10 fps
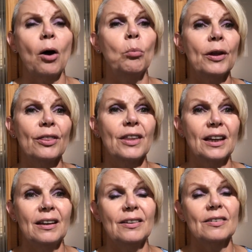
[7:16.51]
And one
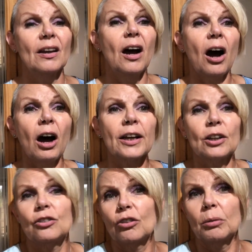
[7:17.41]
thing is, I
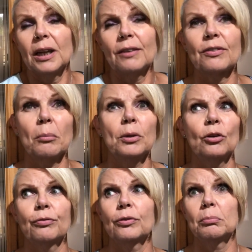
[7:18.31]
could do it if somebody
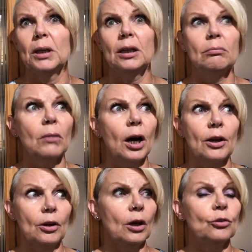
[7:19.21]
offered me, I
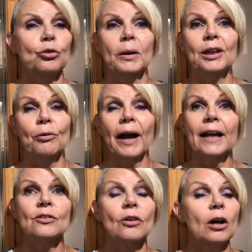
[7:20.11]
don't know, 20
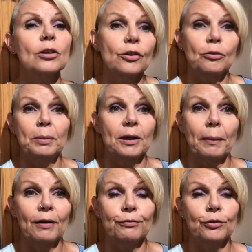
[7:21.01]
grand, I'd go speak
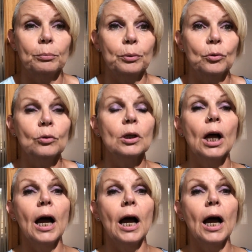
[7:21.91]
about football.